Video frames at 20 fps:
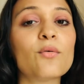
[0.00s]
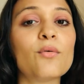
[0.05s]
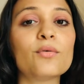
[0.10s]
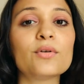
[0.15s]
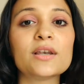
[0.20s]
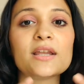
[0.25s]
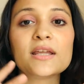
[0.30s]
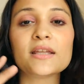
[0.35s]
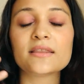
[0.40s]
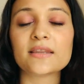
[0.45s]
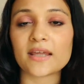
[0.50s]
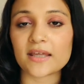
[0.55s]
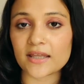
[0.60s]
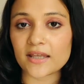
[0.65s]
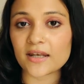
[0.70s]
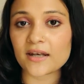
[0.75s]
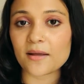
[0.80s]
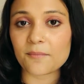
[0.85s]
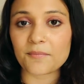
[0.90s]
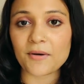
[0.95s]
only they
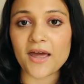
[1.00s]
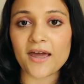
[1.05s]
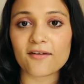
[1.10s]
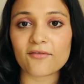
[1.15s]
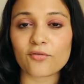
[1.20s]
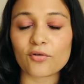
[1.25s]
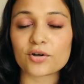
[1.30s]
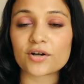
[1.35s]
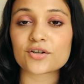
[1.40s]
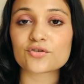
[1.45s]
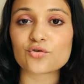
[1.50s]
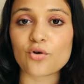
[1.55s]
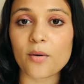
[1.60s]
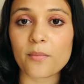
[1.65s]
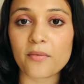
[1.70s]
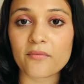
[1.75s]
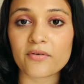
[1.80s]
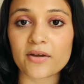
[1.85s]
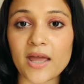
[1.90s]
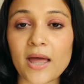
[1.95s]
can apply for a
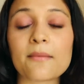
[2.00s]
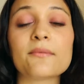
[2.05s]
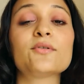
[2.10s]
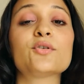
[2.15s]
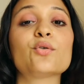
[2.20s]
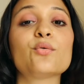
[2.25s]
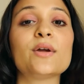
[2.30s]
job of a cabin